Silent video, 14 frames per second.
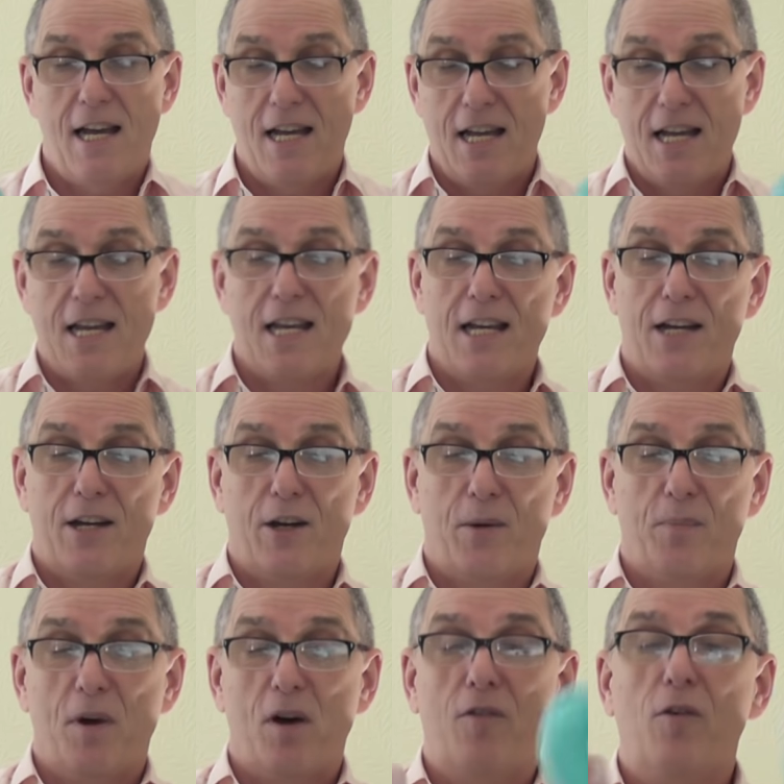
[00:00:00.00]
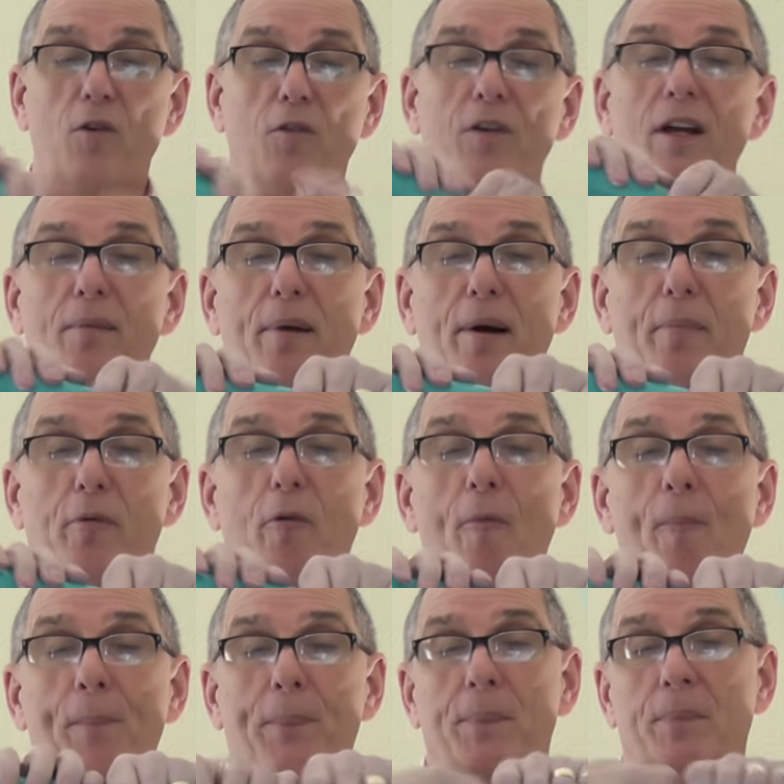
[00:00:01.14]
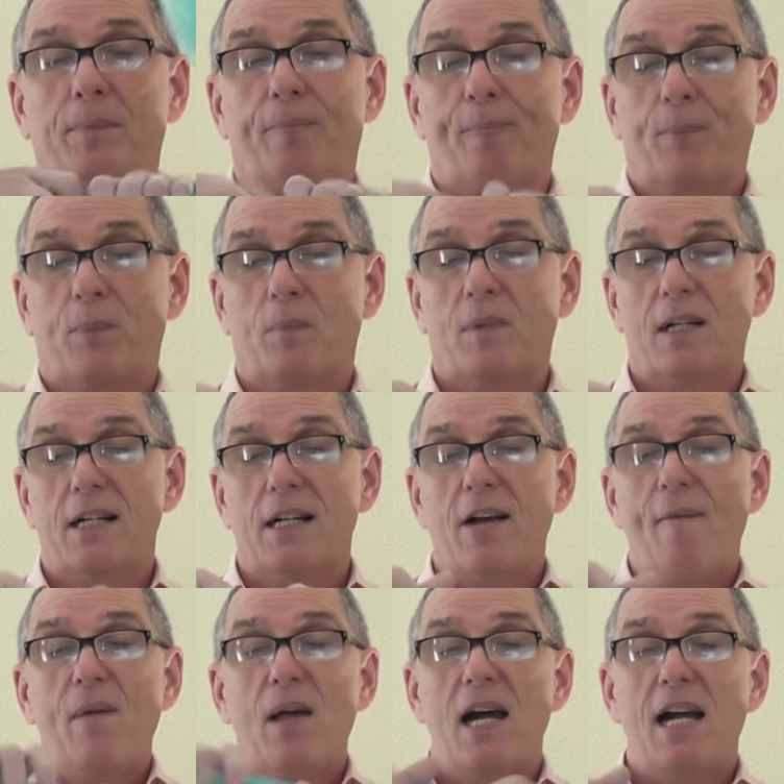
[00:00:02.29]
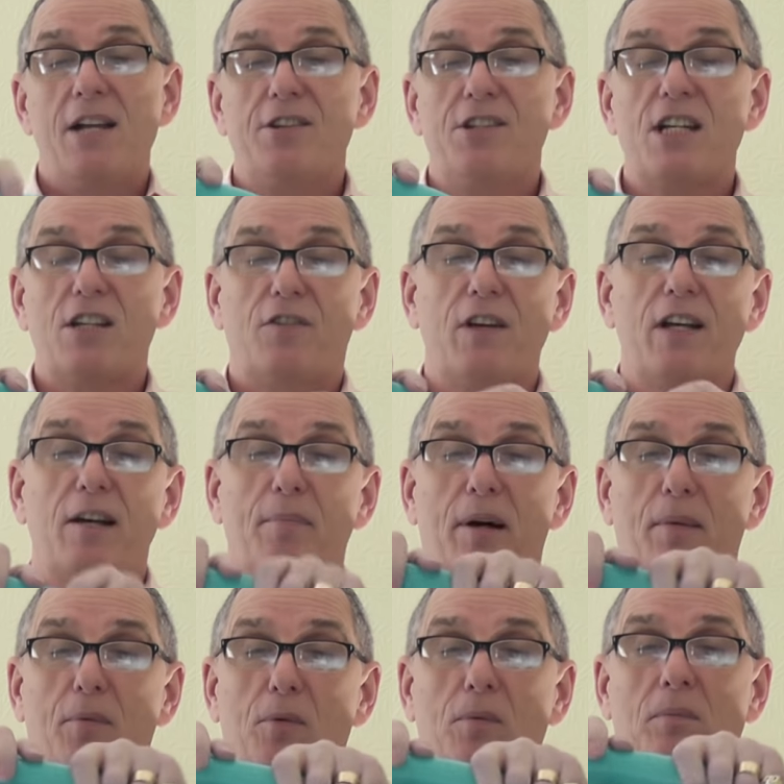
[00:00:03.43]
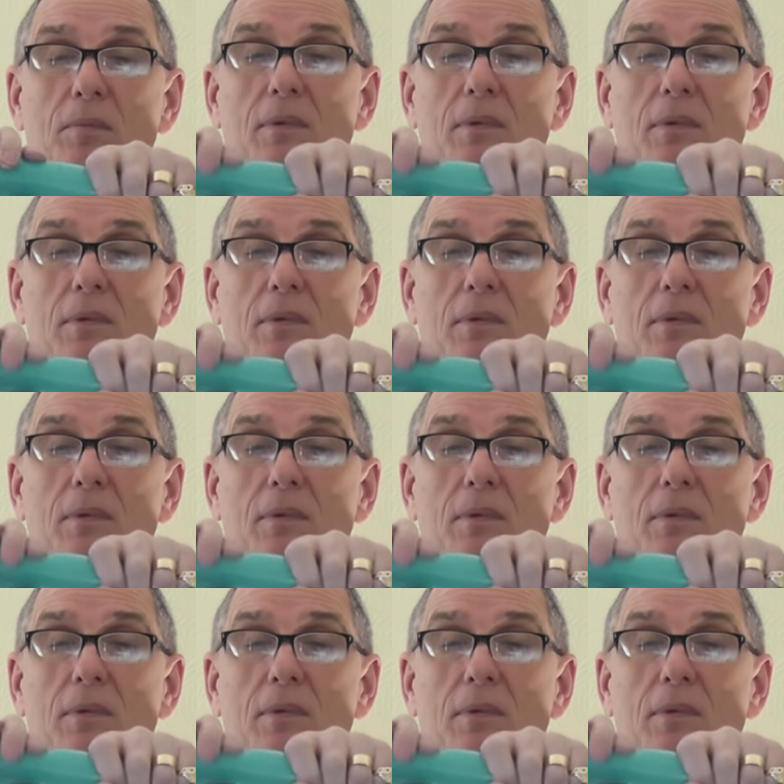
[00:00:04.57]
a, um, a four finger bubble and a six finger bubble.